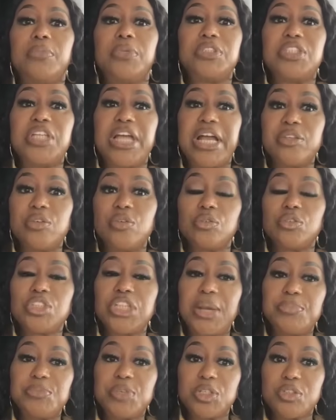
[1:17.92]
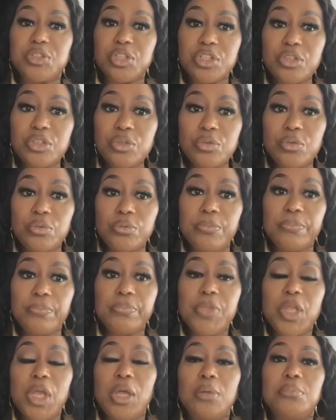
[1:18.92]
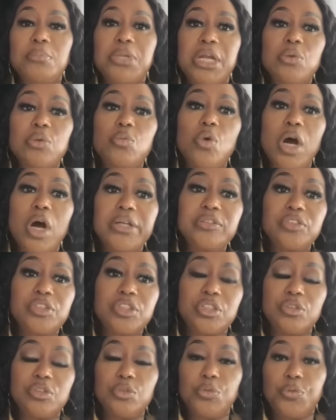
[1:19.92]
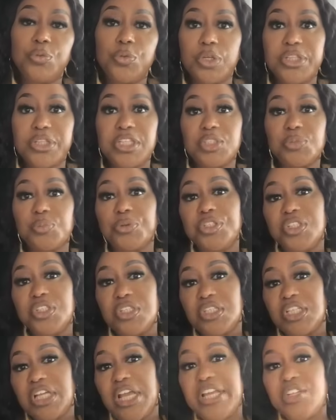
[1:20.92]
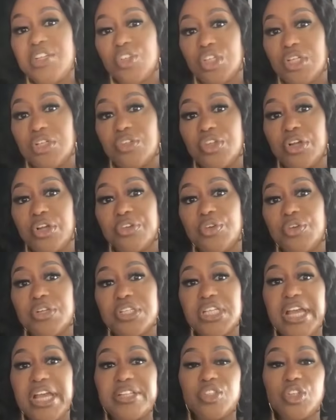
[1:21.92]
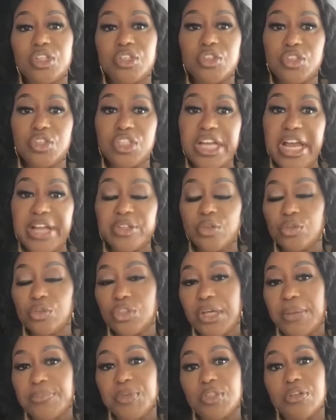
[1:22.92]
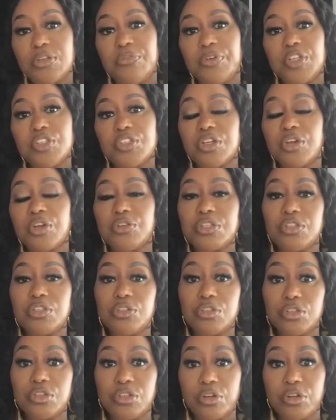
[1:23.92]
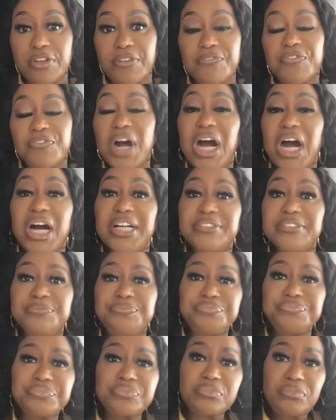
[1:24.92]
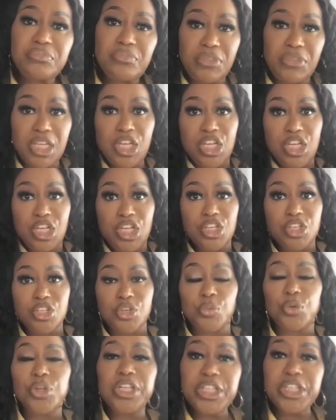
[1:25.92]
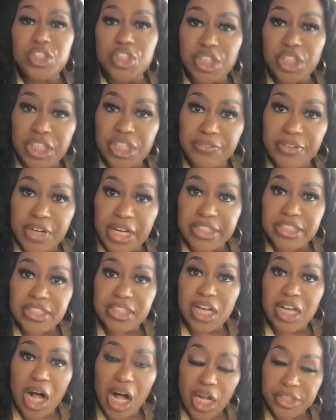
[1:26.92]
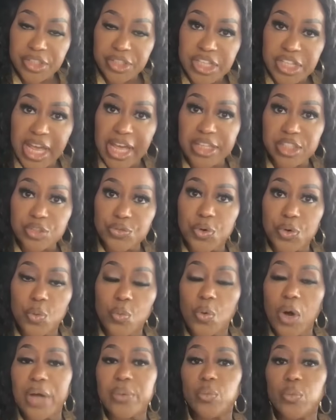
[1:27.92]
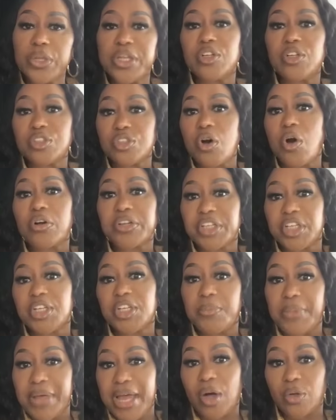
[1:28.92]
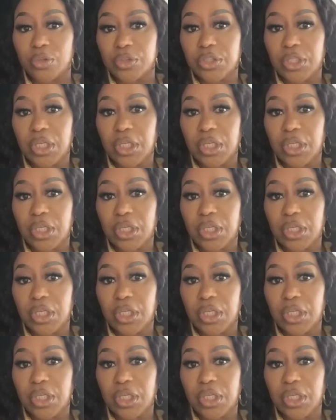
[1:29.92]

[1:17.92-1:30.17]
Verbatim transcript: Daniel chapter 2, but I want to, for this presentation, turn your attention to Daniel chapter 2, verse 32 to 35, to give us context for what we are talking about.